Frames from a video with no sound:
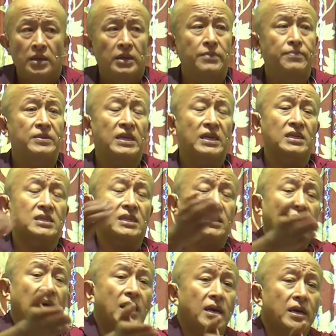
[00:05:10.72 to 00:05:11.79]
If there is a
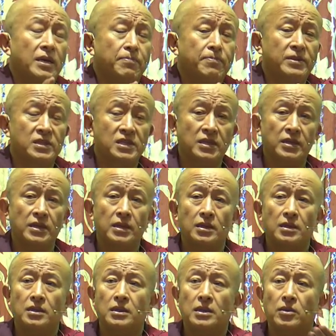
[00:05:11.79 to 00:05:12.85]
Thai person
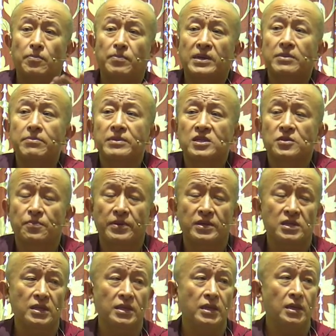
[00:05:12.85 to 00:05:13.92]
here, a Burmese
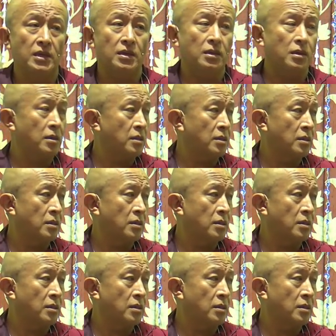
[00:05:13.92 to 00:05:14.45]
person here.